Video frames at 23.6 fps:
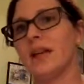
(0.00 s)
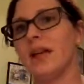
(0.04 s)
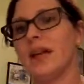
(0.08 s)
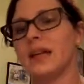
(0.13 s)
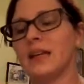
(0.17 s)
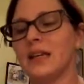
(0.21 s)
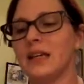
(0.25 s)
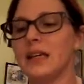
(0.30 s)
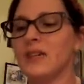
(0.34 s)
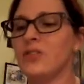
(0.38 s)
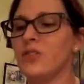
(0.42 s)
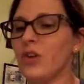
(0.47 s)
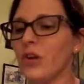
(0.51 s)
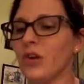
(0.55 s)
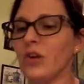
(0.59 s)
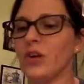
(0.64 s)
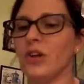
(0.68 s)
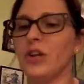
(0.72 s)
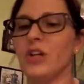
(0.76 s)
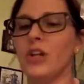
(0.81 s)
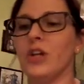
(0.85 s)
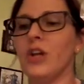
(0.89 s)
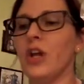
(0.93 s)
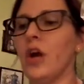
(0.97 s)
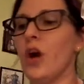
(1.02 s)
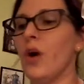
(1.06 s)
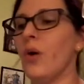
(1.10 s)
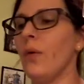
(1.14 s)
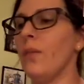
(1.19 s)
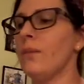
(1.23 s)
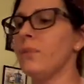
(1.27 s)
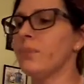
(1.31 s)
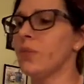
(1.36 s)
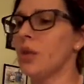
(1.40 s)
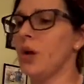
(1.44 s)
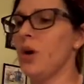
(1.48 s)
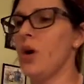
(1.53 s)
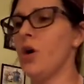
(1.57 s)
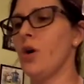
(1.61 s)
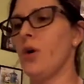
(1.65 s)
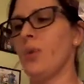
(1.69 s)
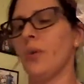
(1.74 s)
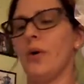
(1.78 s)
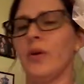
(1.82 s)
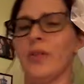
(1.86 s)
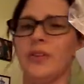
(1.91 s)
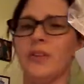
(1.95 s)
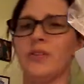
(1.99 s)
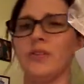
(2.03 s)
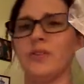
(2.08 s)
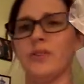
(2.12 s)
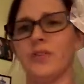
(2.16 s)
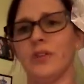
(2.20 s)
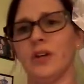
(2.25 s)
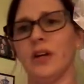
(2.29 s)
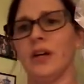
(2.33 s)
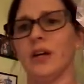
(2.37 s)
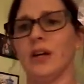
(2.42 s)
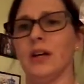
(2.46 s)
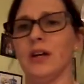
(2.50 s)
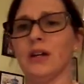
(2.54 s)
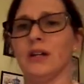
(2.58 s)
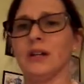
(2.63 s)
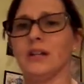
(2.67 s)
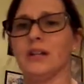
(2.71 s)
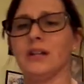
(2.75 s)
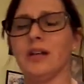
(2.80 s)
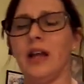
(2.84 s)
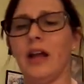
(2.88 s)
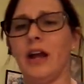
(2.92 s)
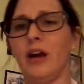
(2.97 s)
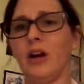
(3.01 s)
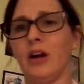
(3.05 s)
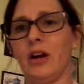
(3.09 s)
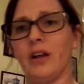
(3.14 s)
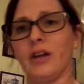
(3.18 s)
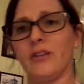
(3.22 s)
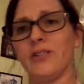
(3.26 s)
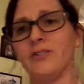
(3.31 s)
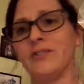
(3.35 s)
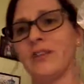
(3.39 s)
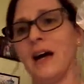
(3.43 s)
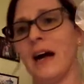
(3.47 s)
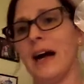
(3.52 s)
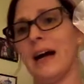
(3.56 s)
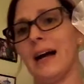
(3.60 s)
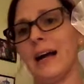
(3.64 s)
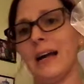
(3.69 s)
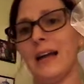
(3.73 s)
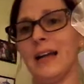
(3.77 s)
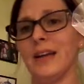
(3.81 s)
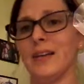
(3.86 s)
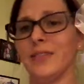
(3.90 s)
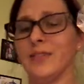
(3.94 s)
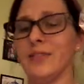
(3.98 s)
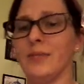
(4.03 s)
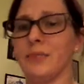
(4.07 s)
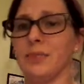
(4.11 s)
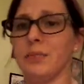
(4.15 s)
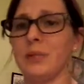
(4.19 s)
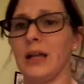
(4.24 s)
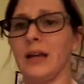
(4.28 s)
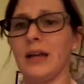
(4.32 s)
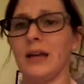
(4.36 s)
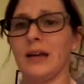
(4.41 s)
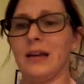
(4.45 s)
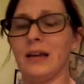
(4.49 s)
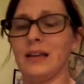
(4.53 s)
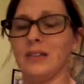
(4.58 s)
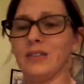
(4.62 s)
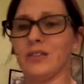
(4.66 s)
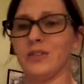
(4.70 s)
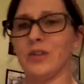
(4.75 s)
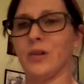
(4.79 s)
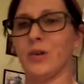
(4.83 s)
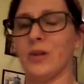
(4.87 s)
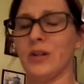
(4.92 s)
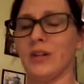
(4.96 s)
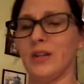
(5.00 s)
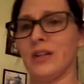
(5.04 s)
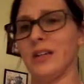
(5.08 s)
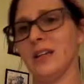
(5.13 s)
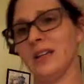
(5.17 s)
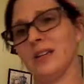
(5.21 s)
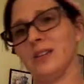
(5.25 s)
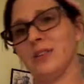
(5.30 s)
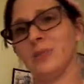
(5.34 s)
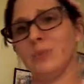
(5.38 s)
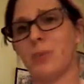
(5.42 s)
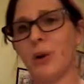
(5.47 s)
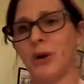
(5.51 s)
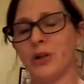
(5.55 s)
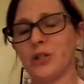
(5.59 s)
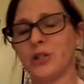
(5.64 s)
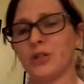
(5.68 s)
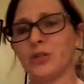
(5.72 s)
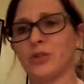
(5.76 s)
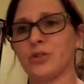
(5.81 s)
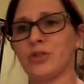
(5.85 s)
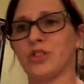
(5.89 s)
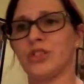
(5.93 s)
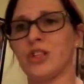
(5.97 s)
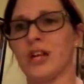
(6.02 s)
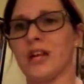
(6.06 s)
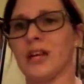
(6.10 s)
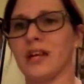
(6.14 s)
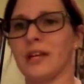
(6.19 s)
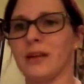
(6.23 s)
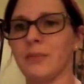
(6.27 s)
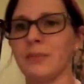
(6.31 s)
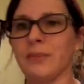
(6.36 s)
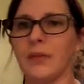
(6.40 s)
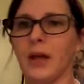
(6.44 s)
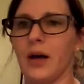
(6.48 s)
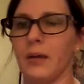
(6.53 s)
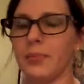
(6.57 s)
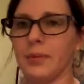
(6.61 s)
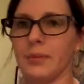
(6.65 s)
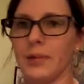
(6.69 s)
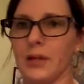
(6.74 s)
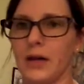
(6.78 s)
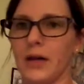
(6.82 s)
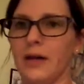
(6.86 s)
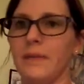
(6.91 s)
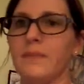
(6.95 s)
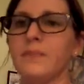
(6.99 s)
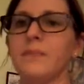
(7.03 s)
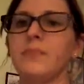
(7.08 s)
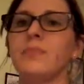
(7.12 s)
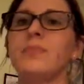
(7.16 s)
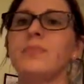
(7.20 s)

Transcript: and kids aren't going to know. Oh well, this is a area five plant, so it needs partial shade. Blah blah blah.